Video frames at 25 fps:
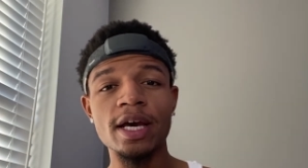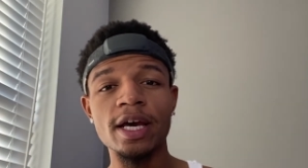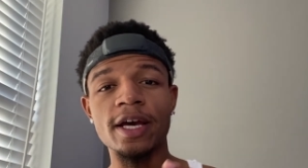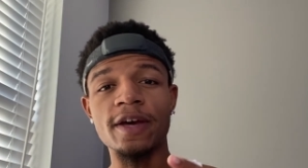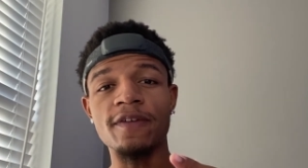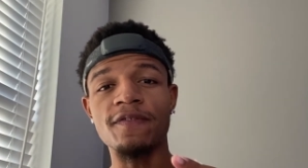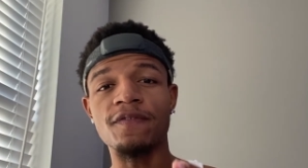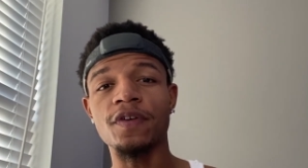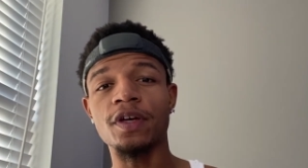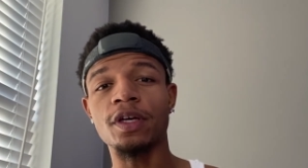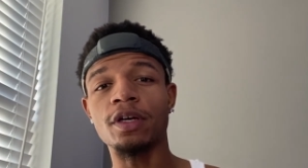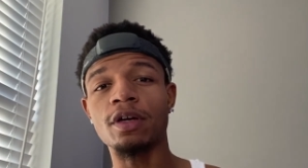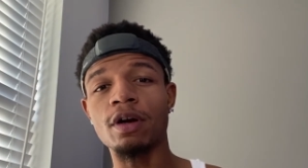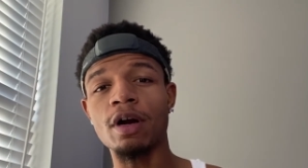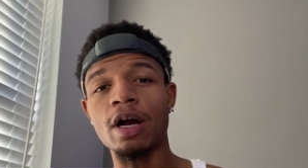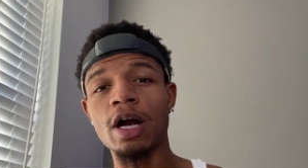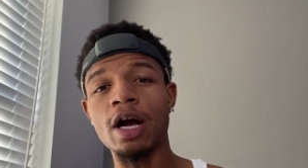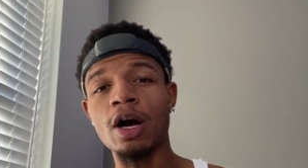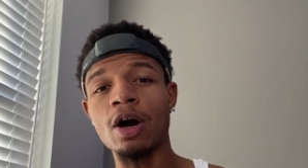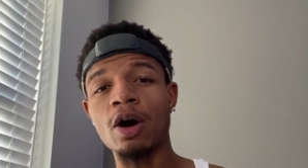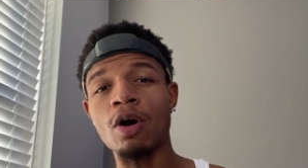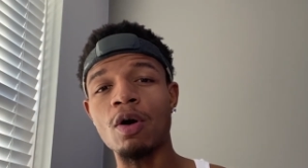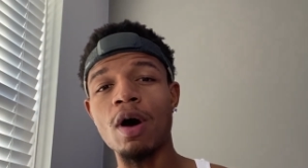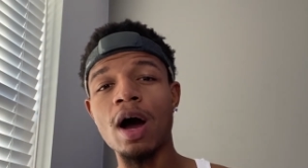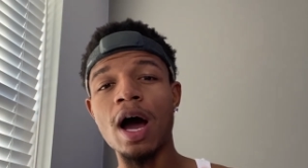and figure
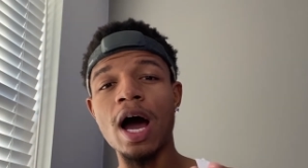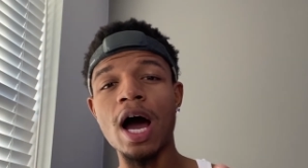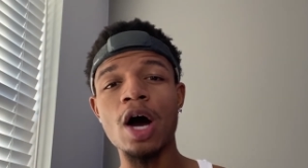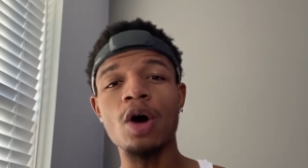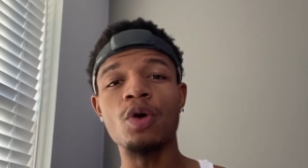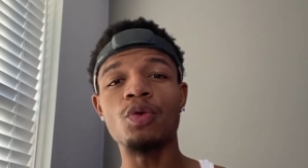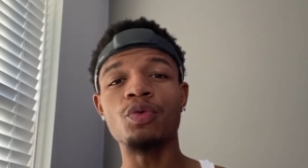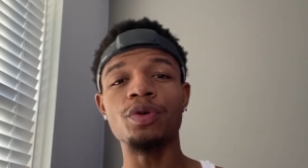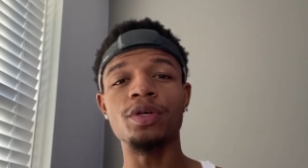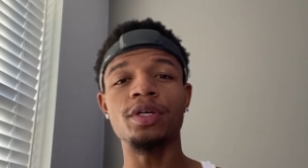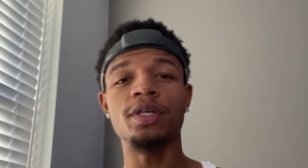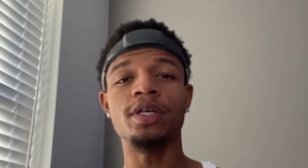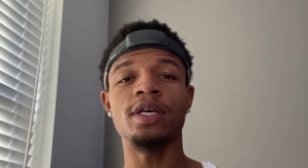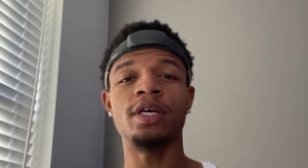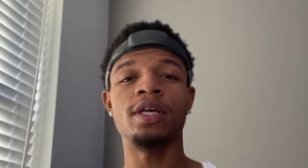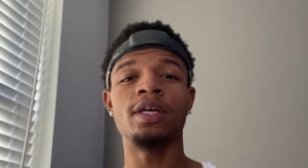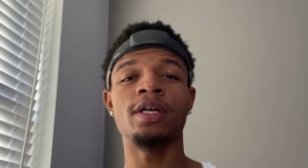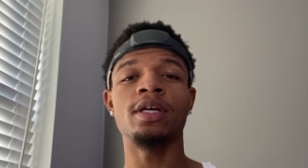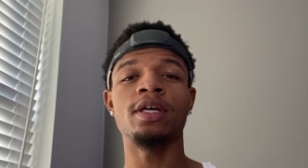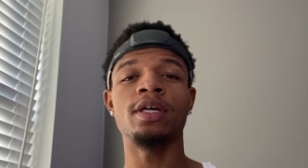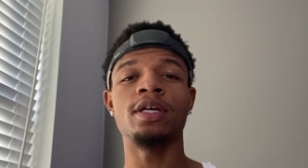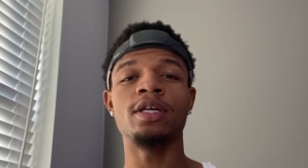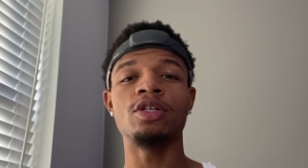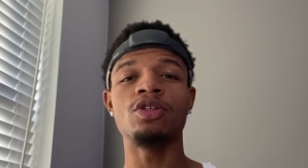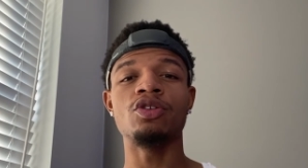out how we
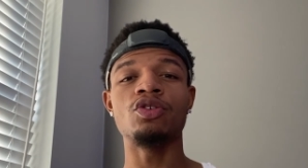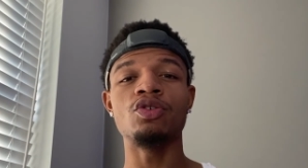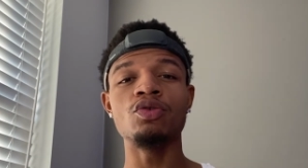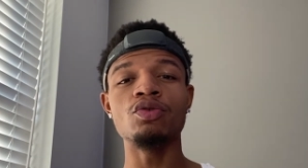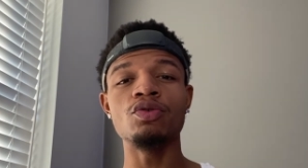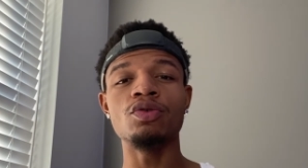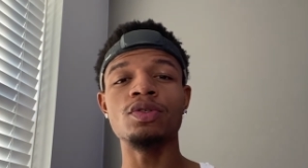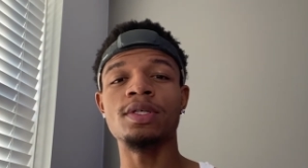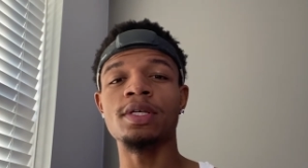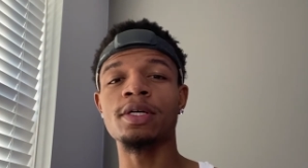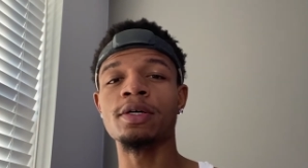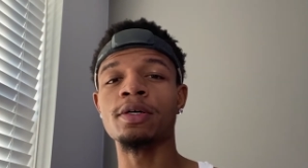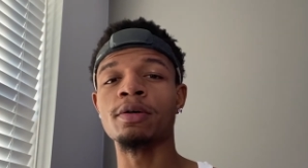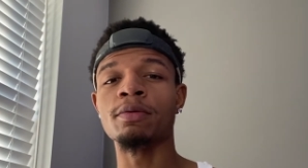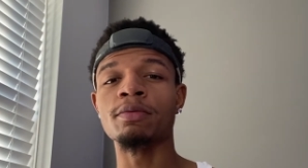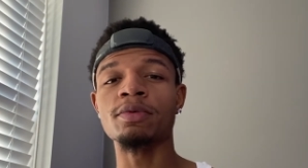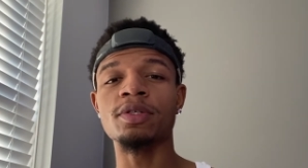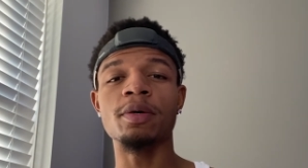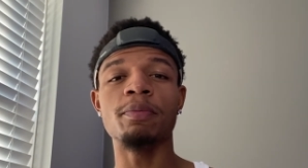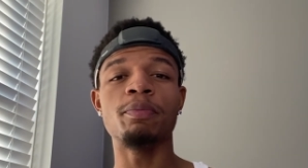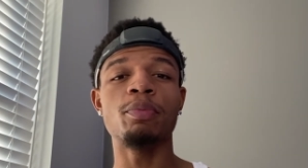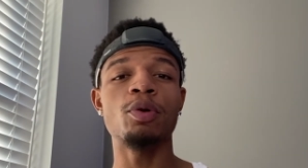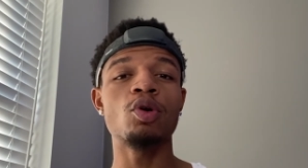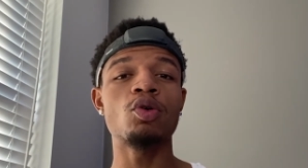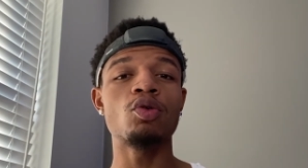can use them to
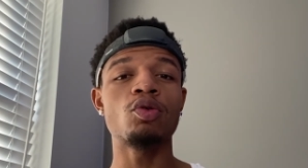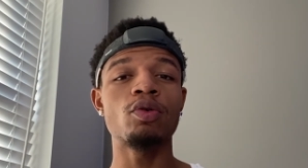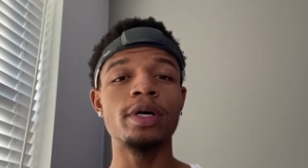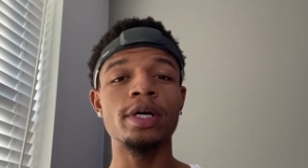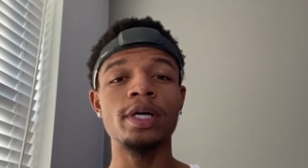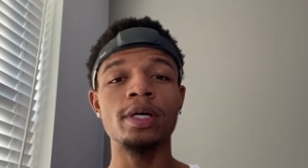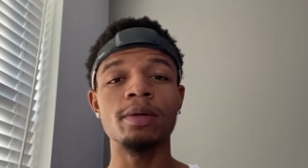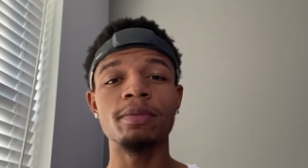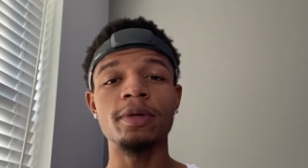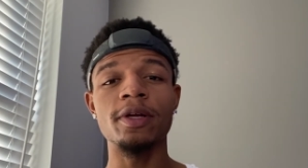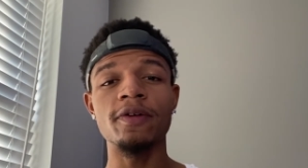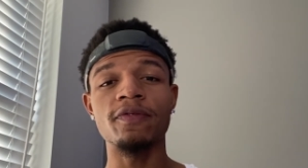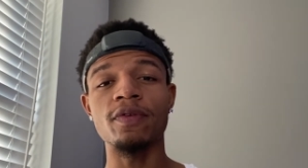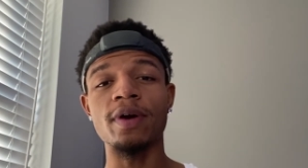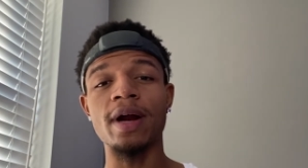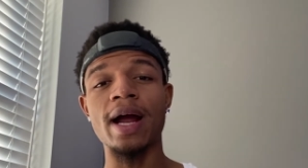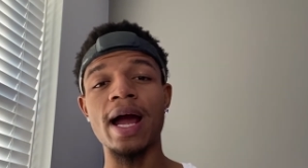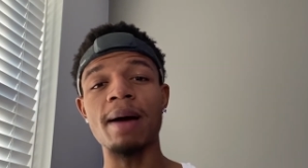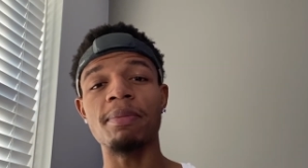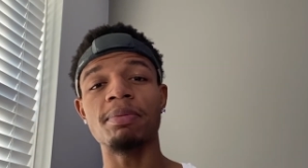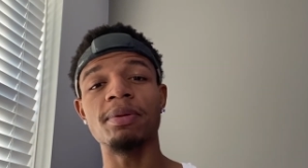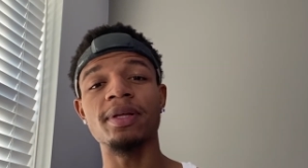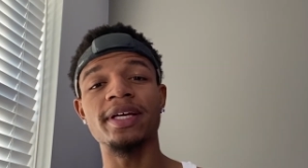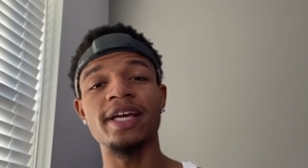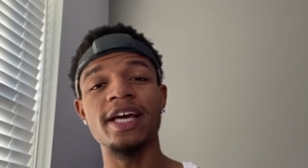program different
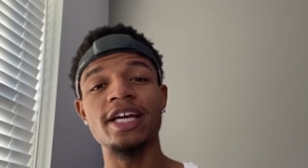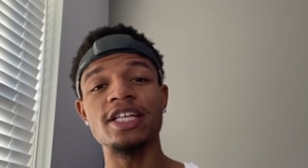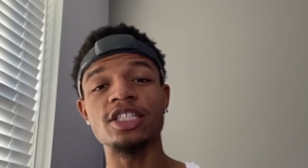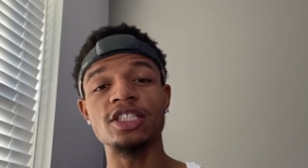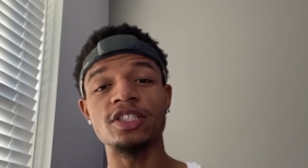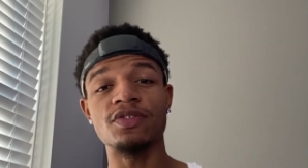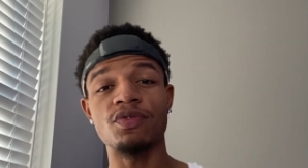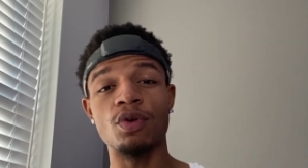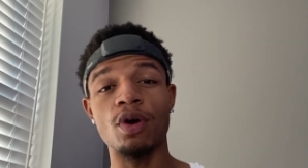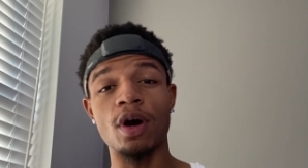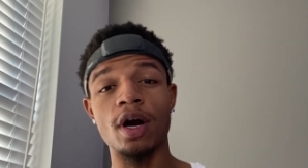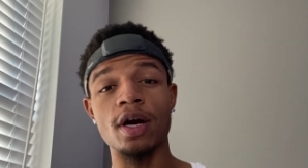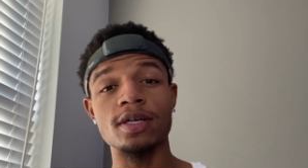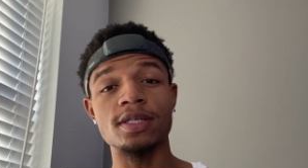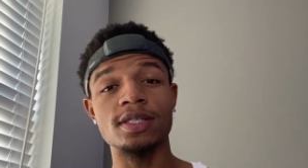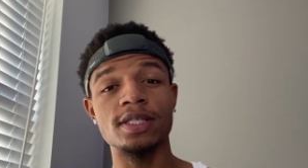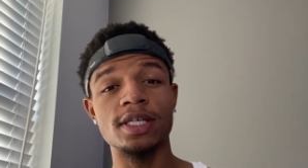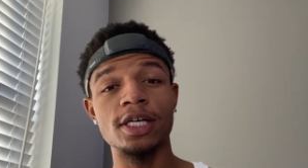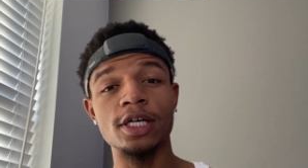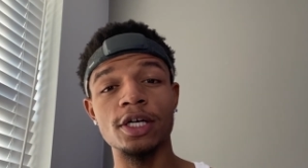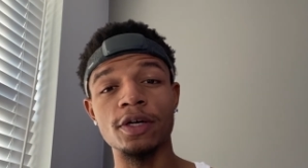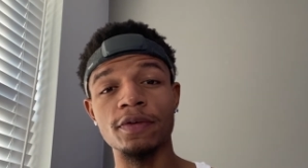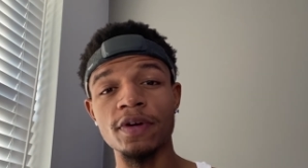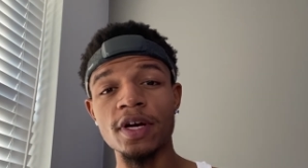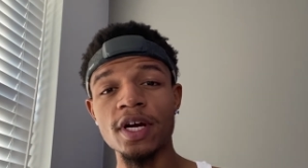applications for
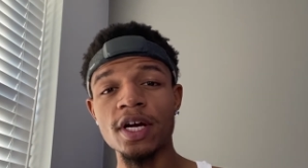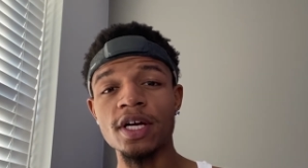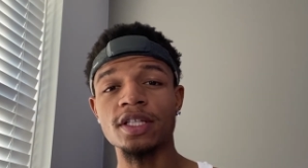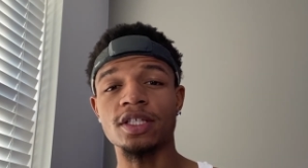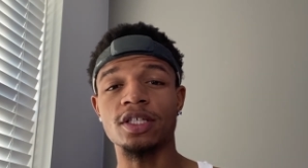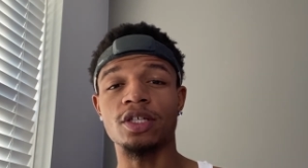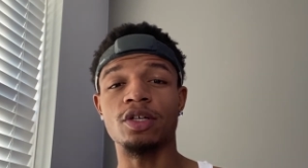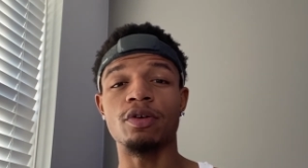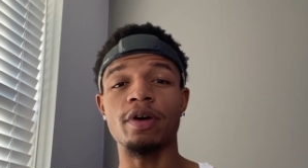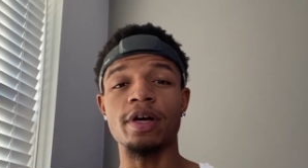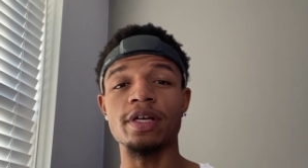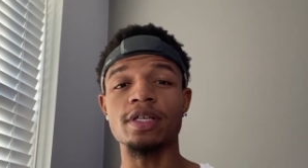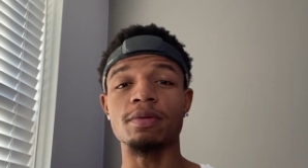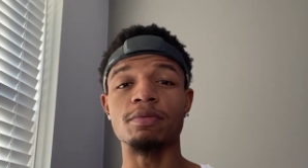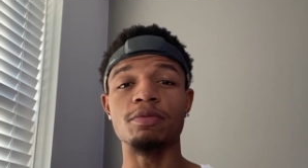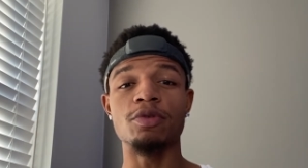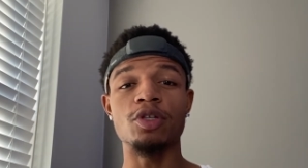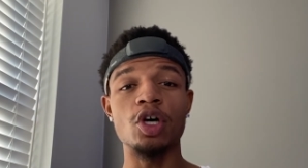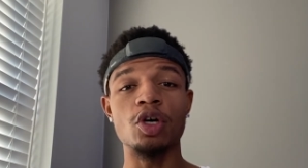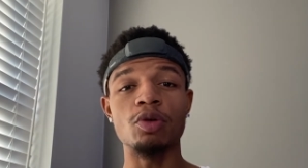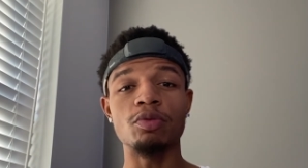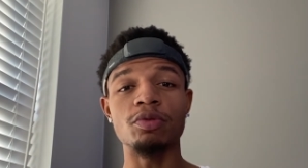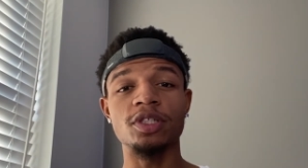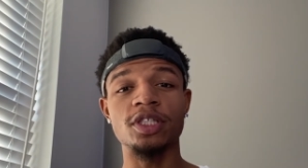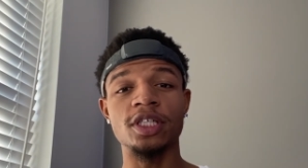ourselves to create some
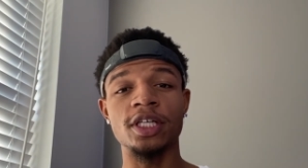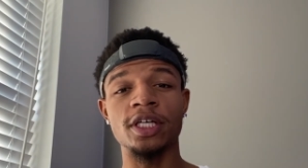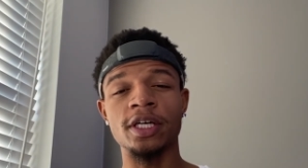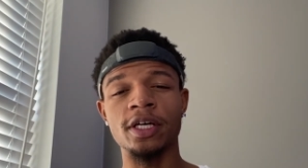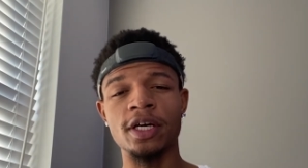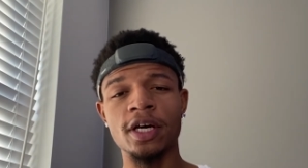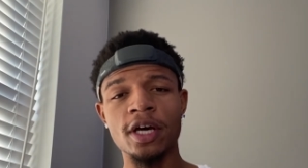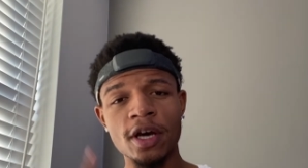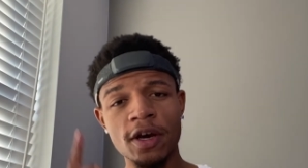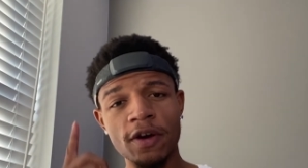dope shit